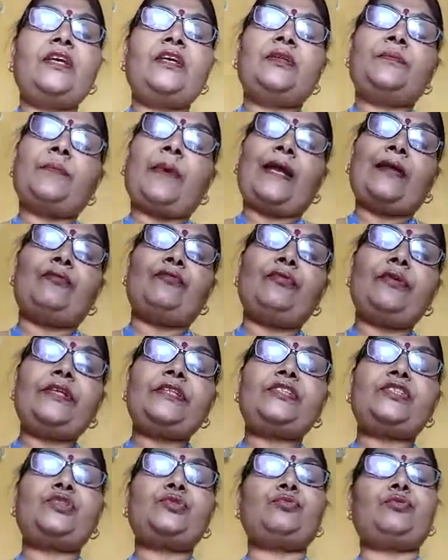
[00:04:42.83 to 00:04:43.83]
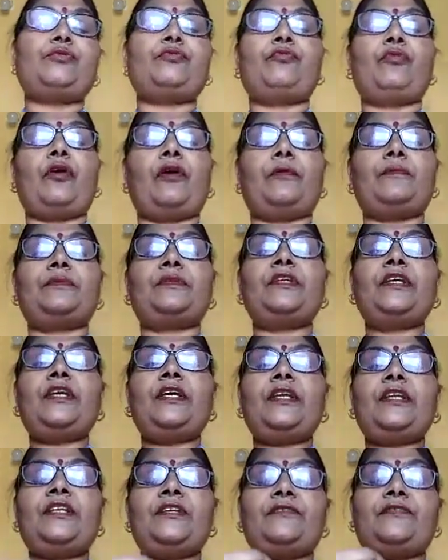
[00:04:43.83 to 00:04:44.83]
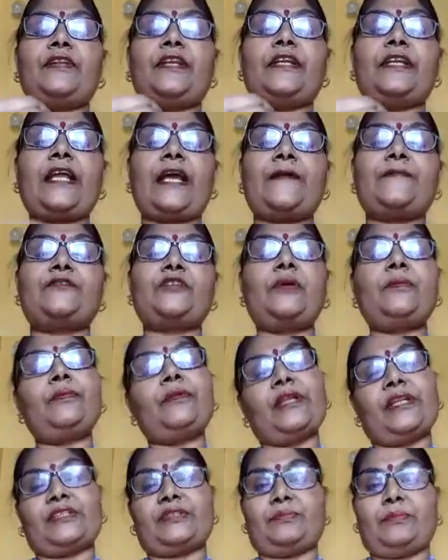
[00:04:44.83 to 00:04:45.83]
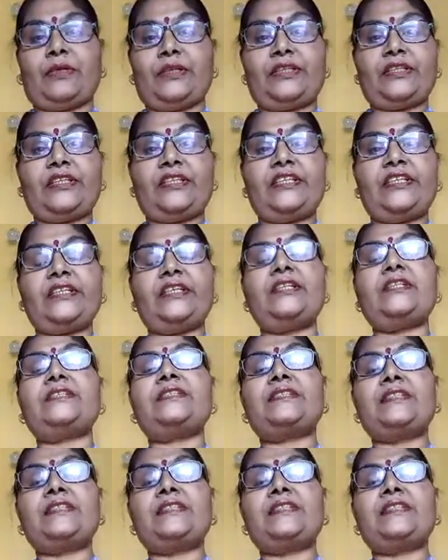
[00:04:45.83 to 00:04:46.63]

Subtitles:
by which we form different types of dress materials,